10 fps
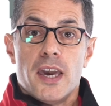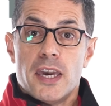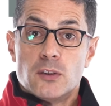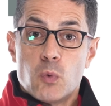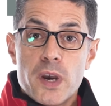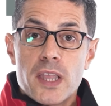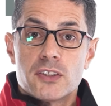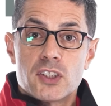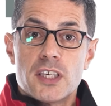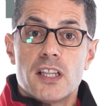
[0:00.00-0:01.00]
it will
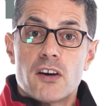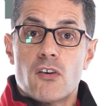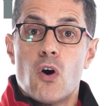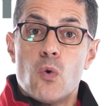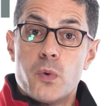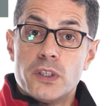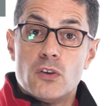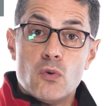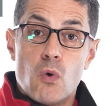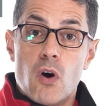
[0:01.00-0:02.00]
still grow with
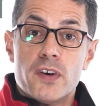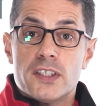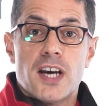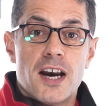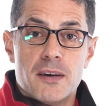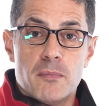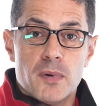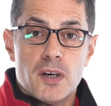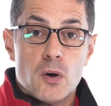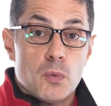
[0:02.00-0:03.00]
you over time,
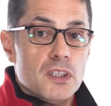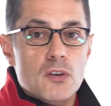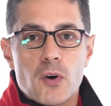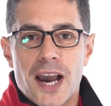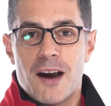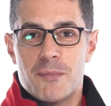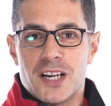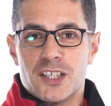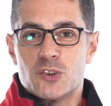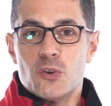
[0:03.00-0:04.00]
with new
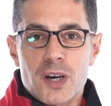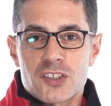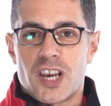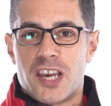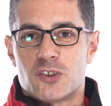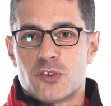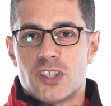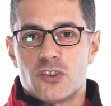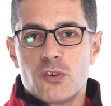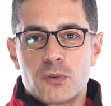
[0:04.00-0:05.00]
cameras, new
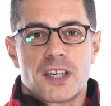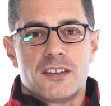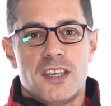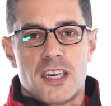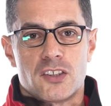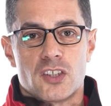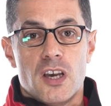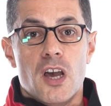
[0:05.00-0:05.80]
accessories, new techniques,